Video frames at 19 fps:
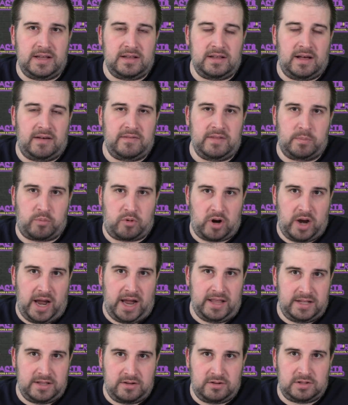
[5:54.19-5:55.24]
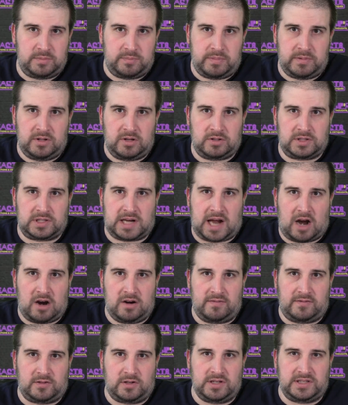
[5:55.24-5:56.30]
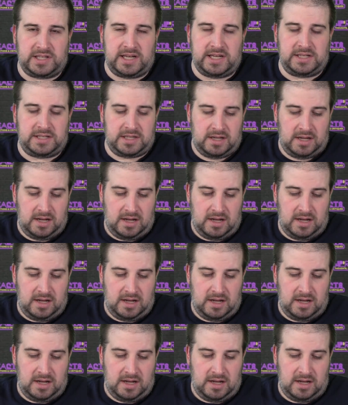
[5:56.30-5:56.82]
of the prey that those carnivores eat,